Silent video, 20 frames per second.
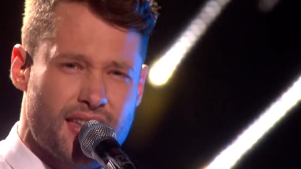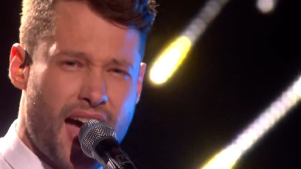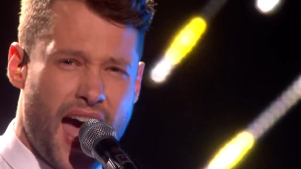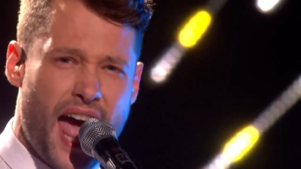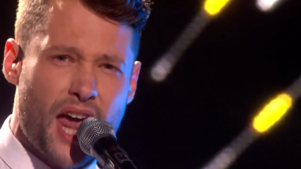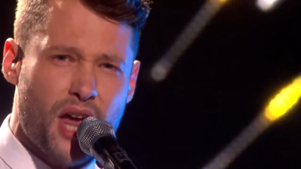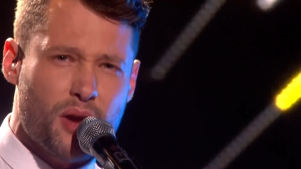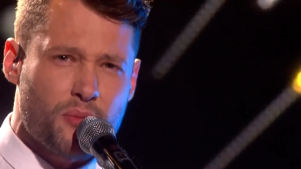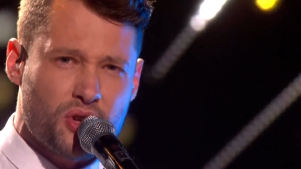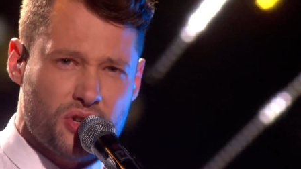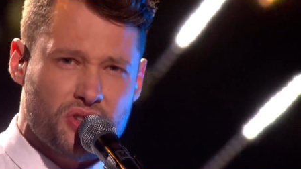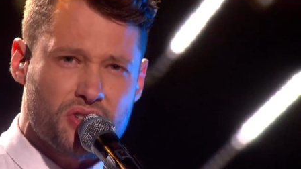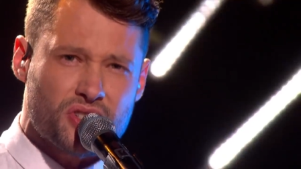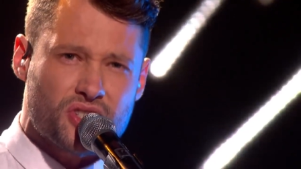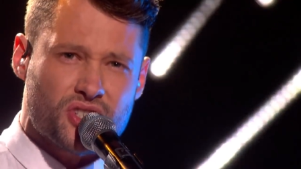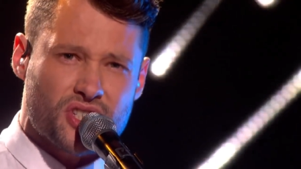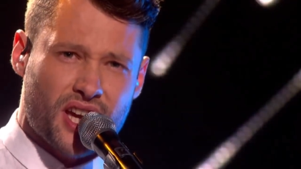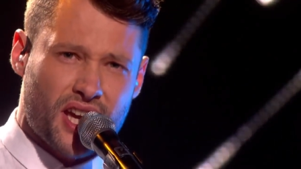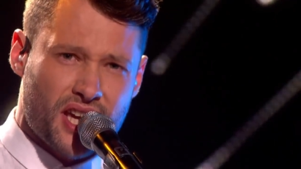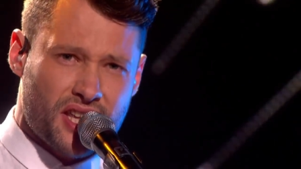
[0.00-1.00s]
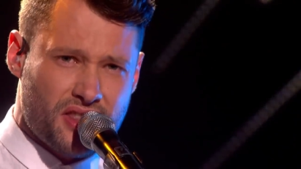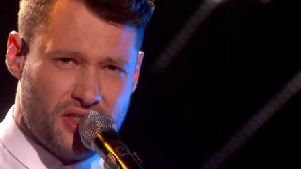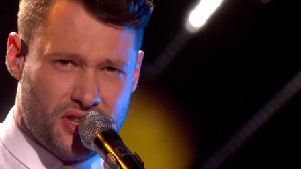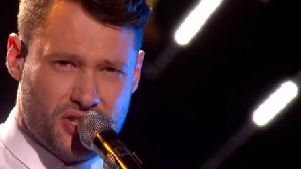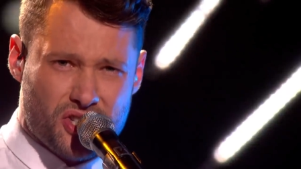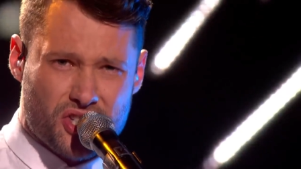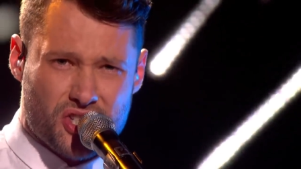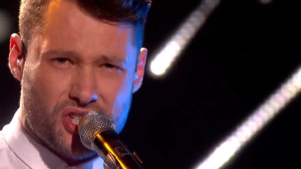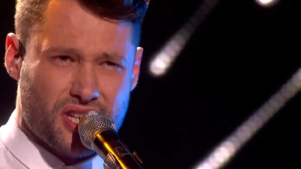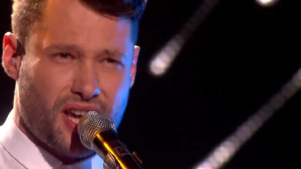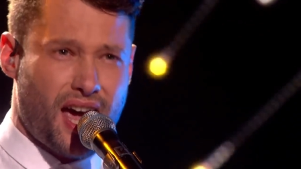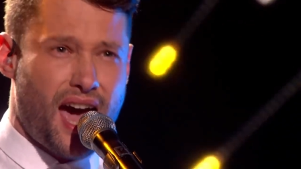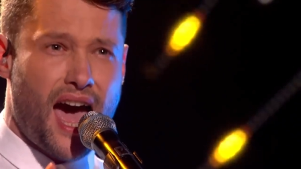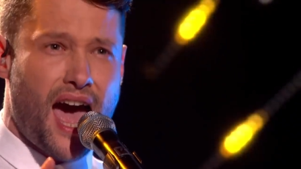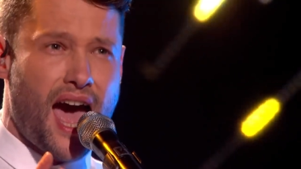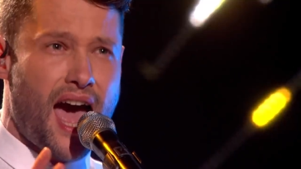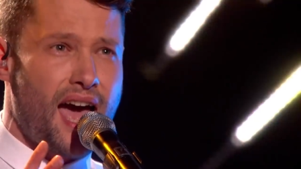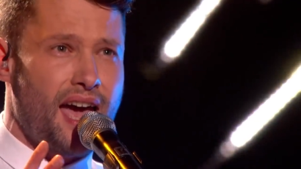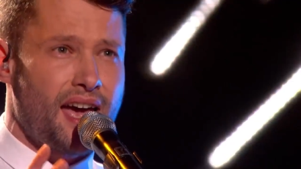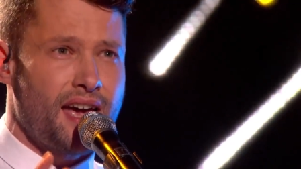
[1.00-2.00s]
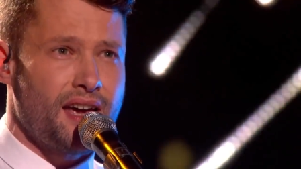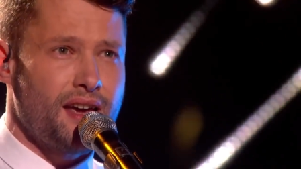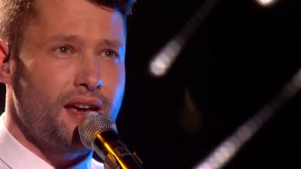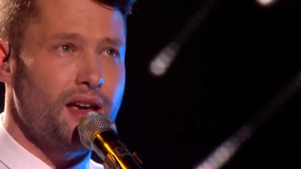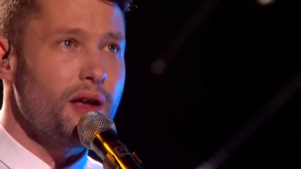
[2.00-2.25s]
diamonds in the sky.